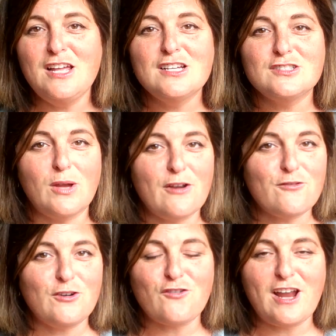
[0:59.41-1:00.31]
So
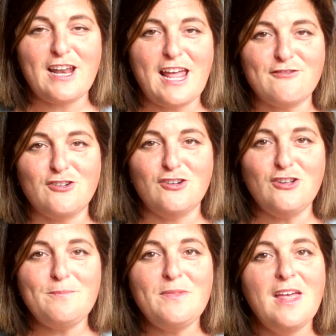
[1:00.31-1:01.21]
every Friday
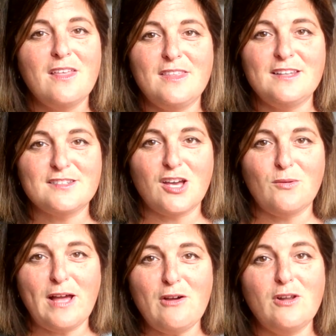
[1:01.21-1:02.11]
afternoon, these go
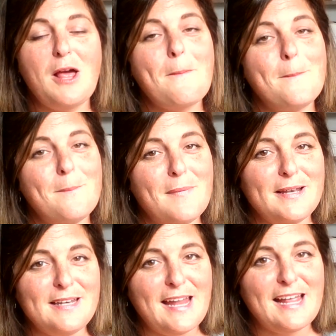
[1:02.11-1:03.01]
out.
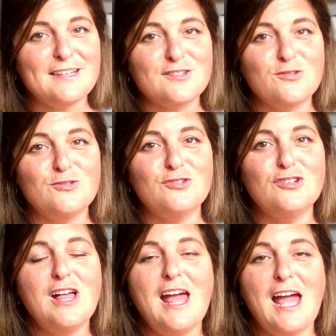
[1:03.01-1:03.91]
Monday at
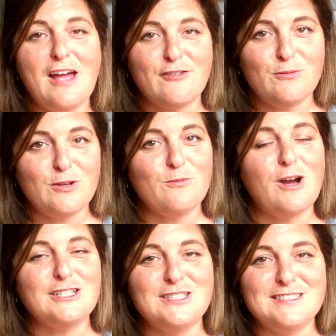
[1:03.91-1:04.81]
school, everyone
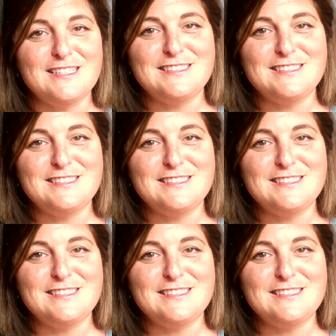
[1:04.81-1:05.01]
watches it